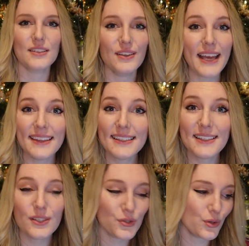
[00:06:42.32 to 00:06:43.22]
So yeah, this
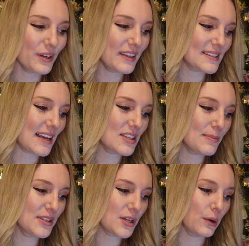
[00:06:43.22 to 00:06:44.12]
is a story that has actually
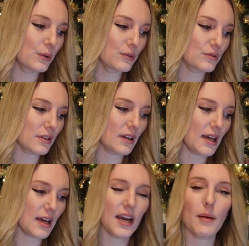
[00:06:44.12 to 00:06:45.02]
been told
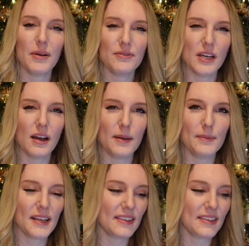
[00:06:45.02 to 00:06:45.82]
a couple of times.